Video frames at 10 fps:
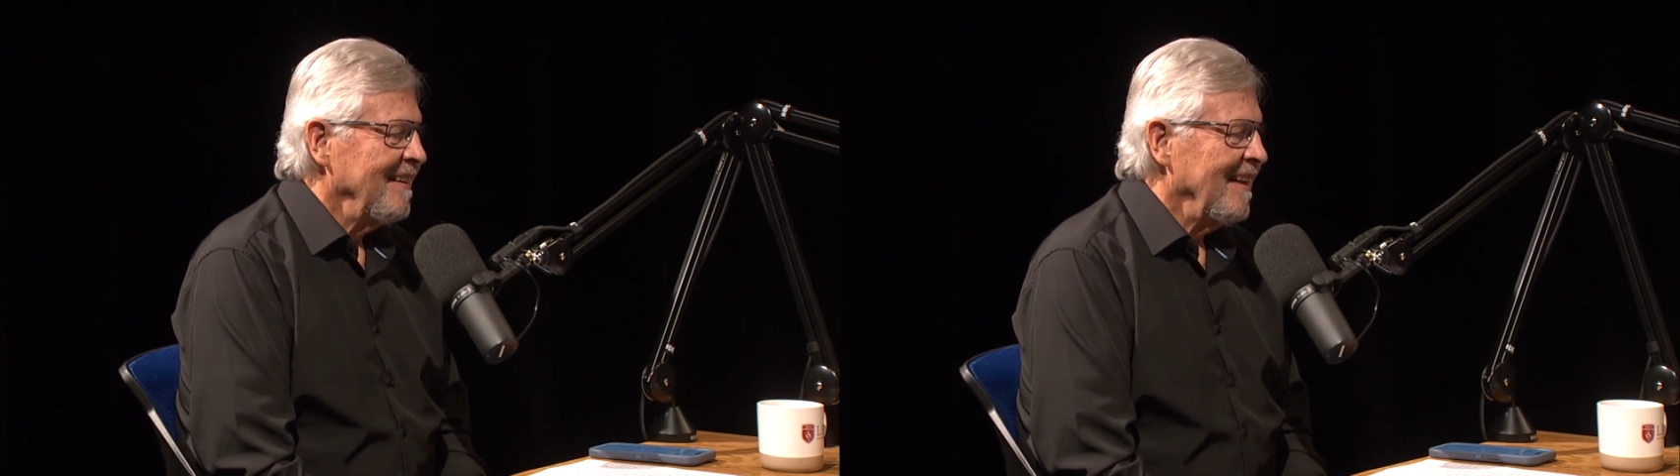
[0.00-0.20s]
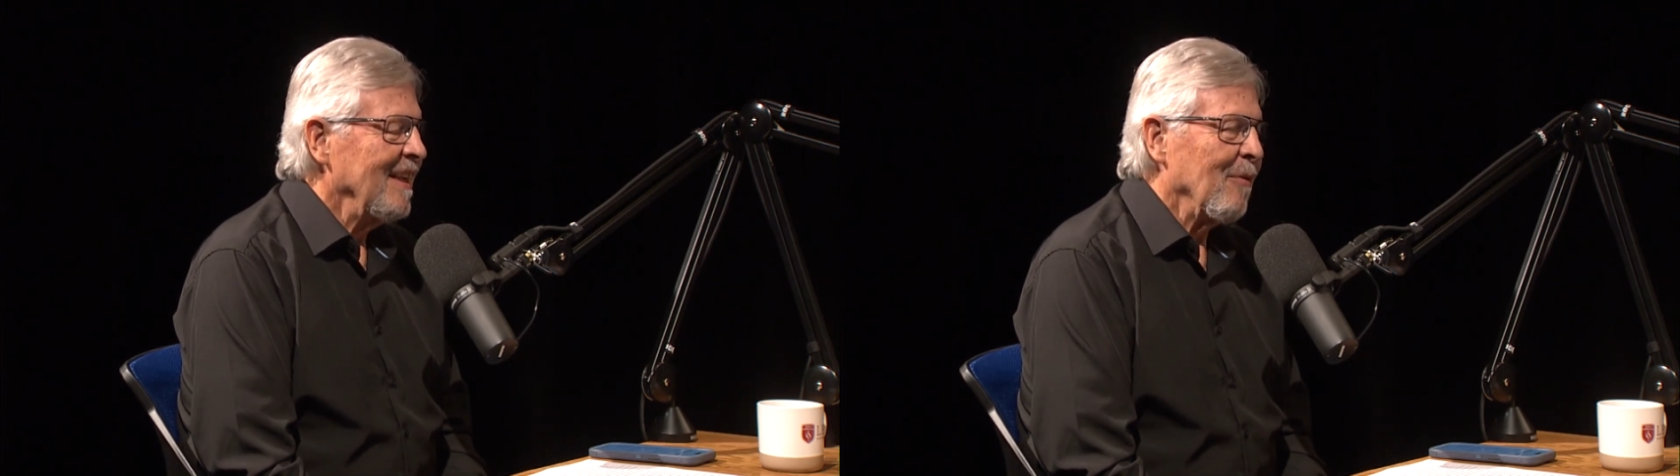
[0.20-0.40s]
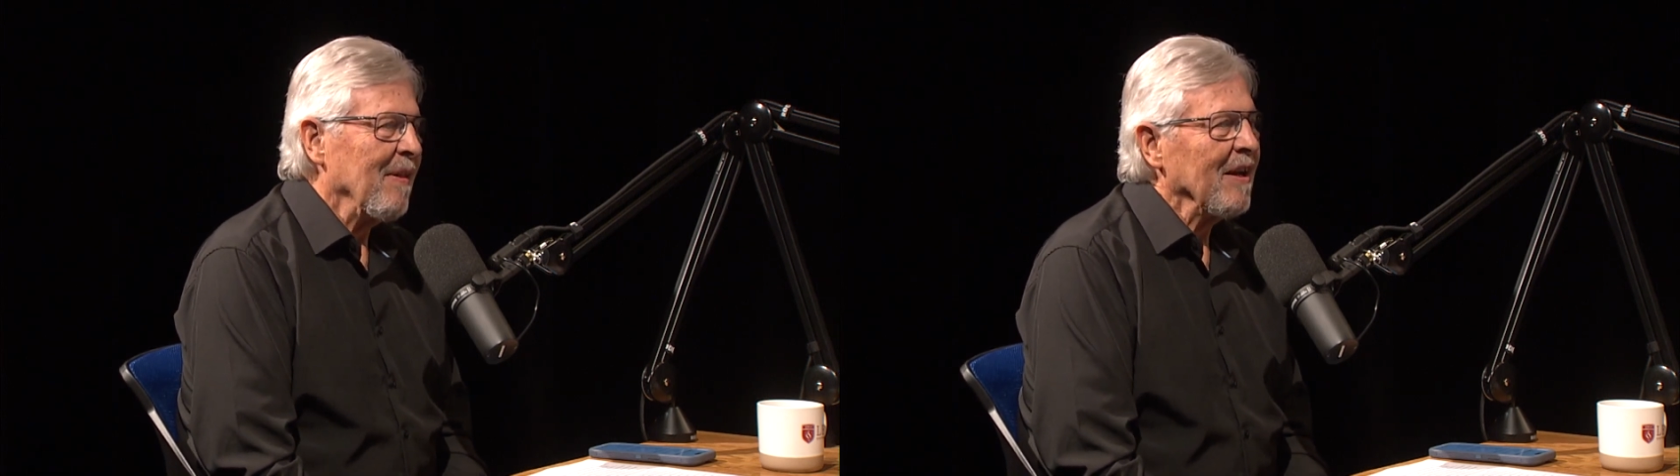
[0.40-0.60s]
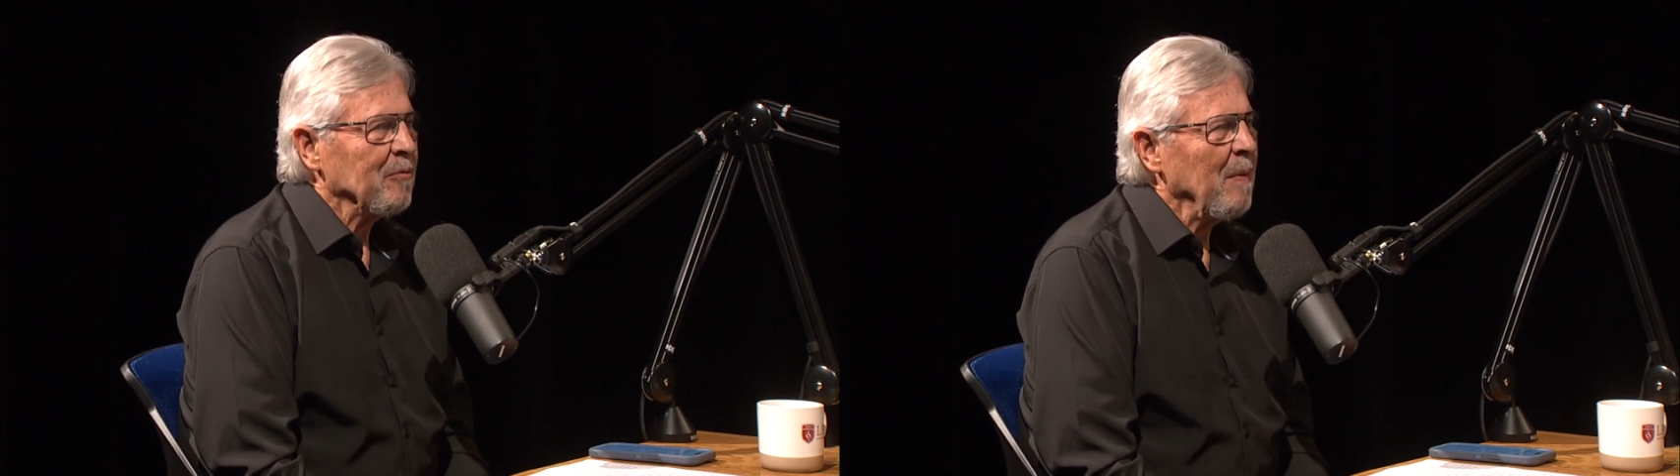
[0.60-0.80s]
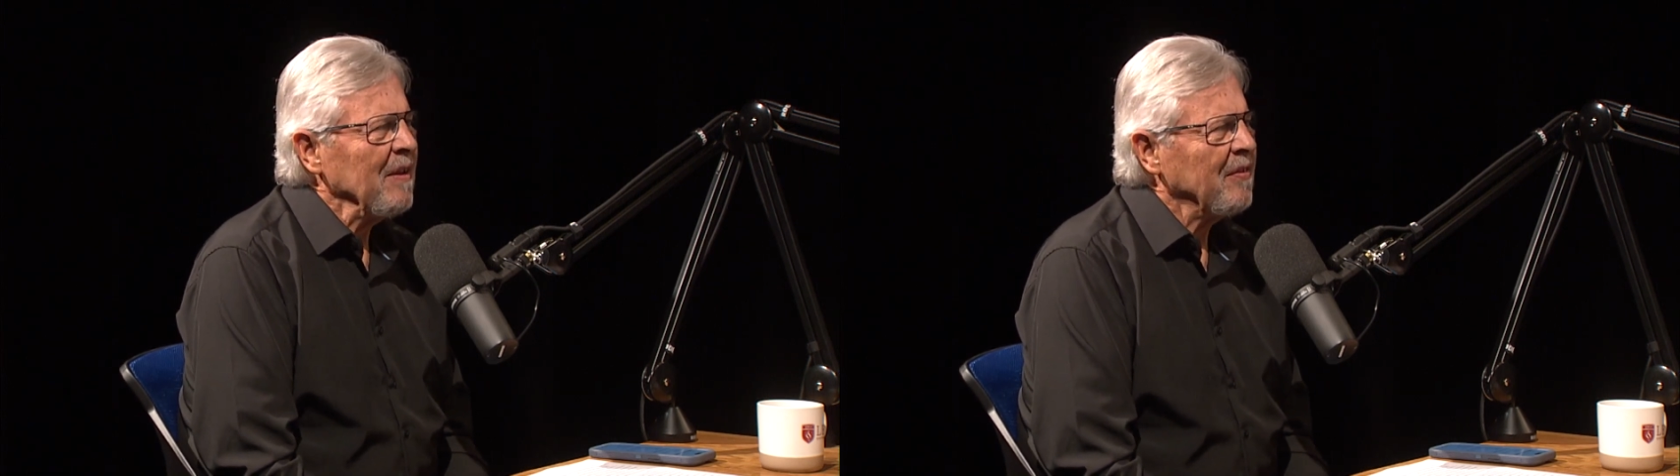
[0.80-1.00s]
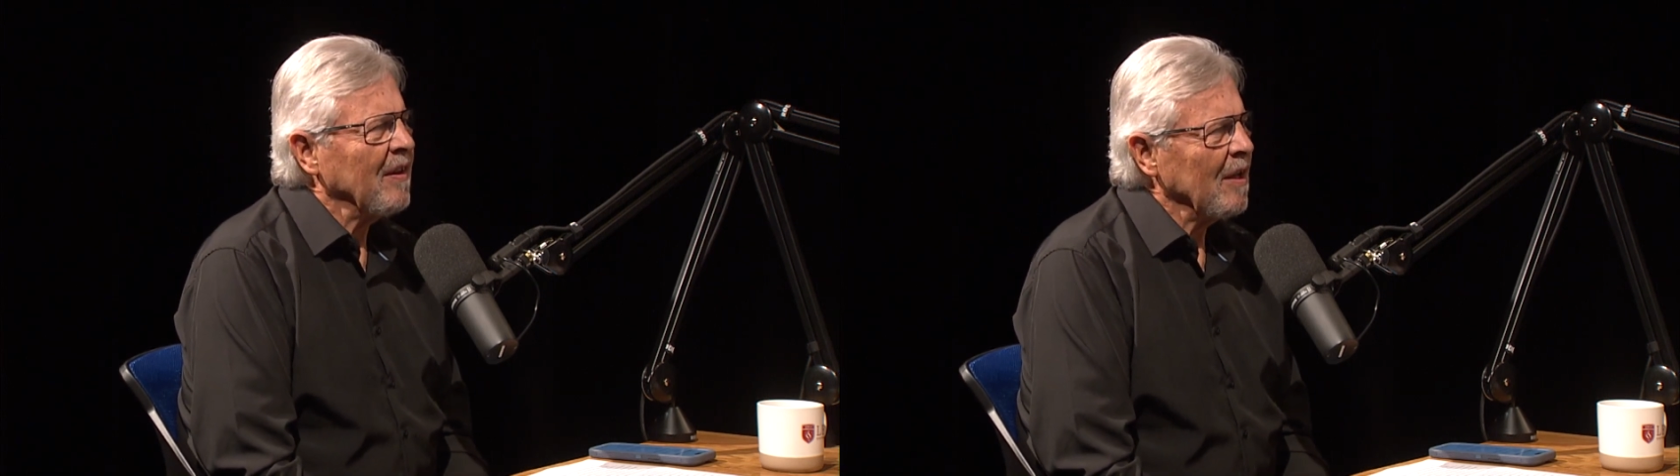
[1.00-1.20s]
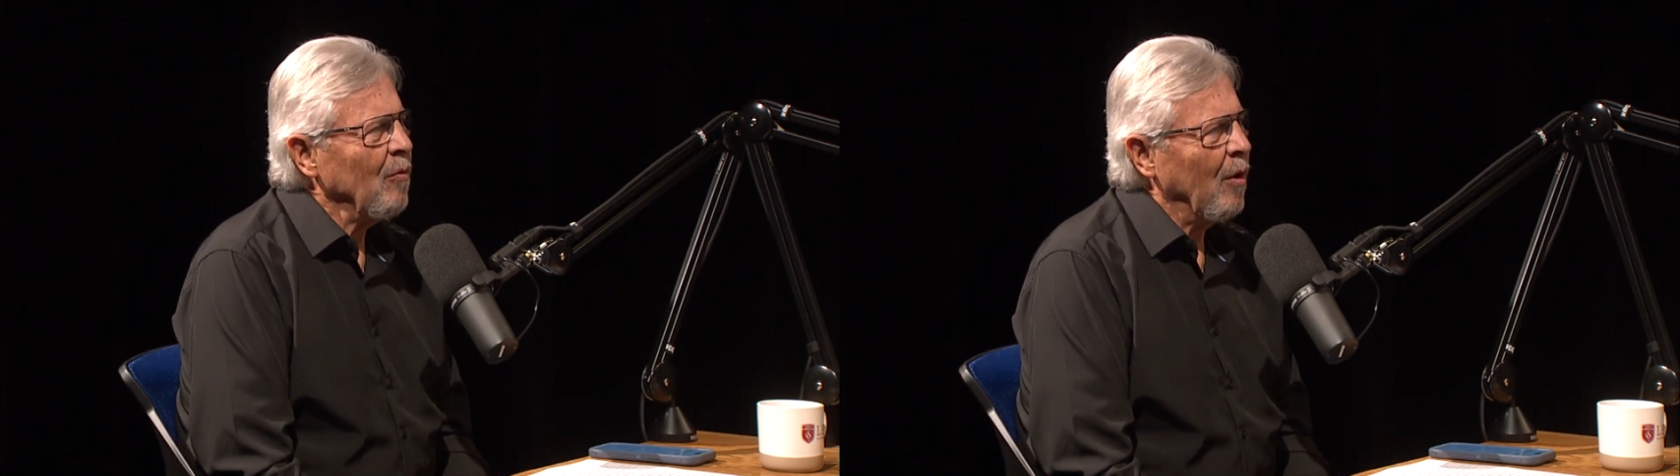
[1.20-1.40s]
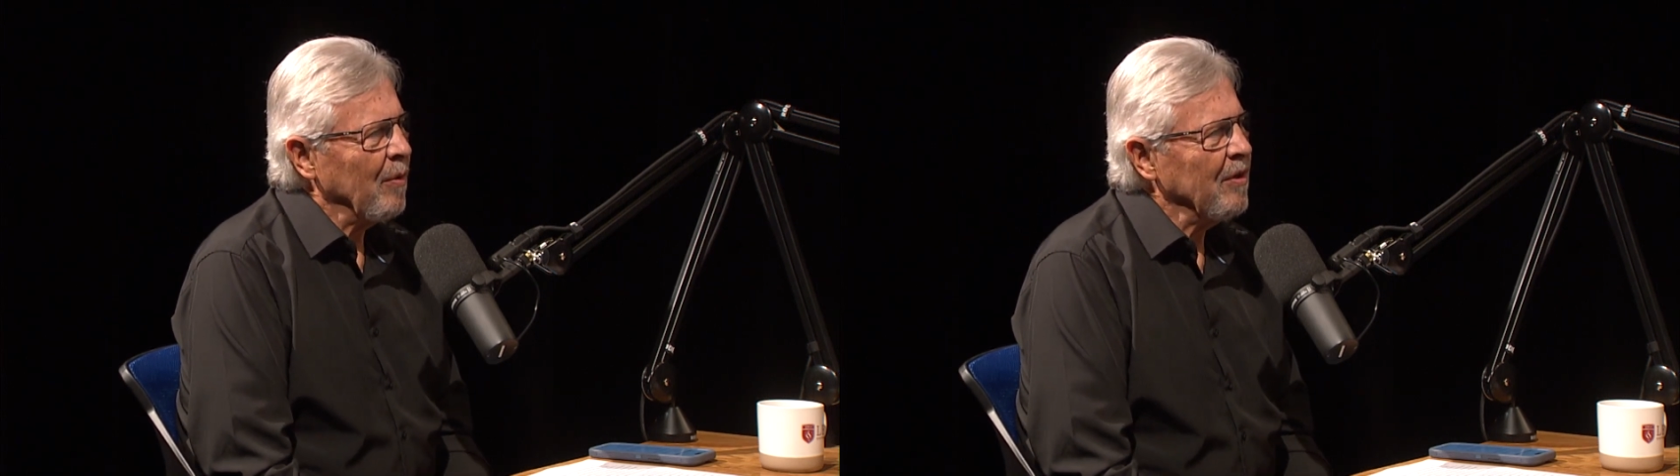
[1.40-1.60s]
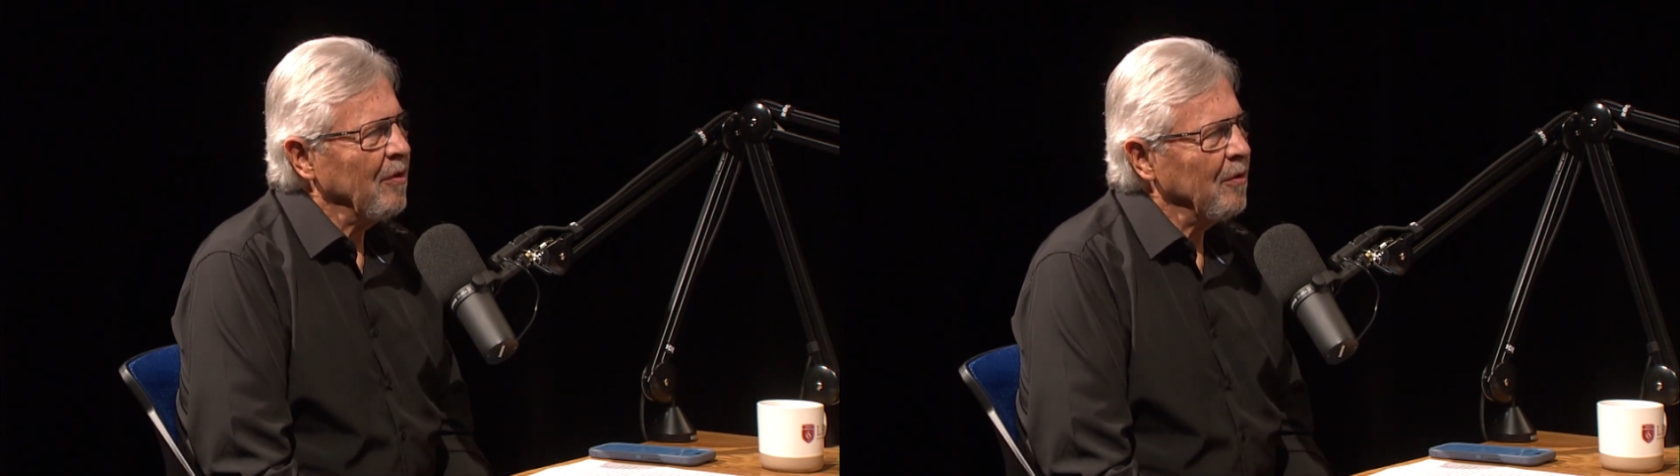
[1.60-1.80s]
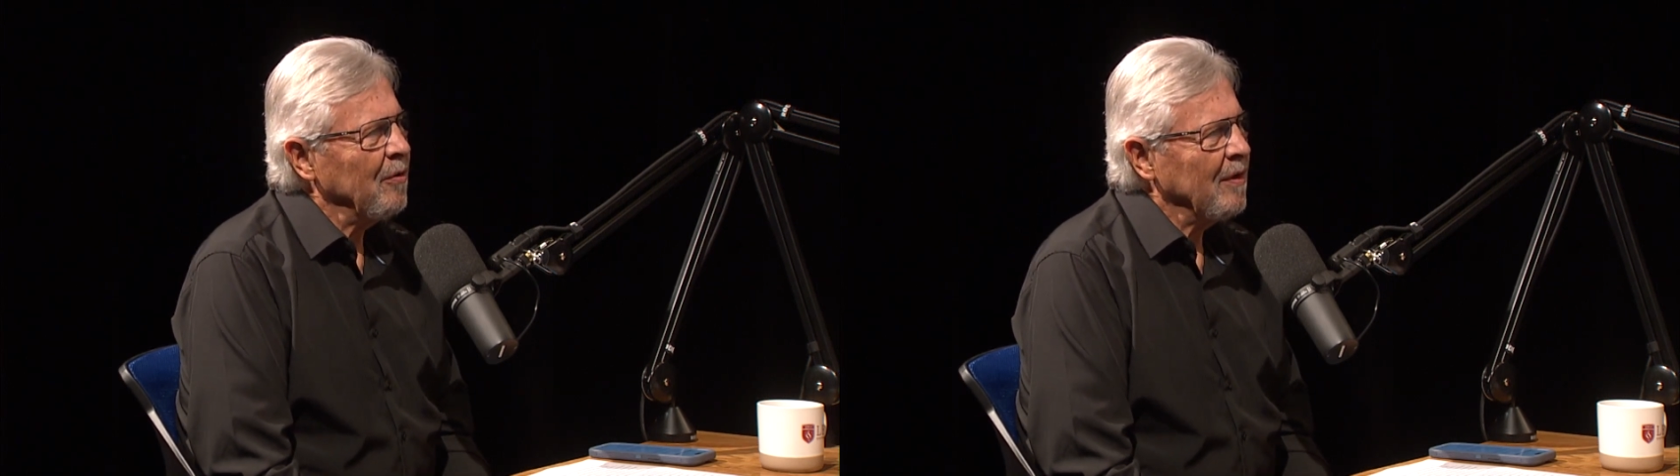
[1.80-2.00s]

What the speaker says: anyway, that's basically what we do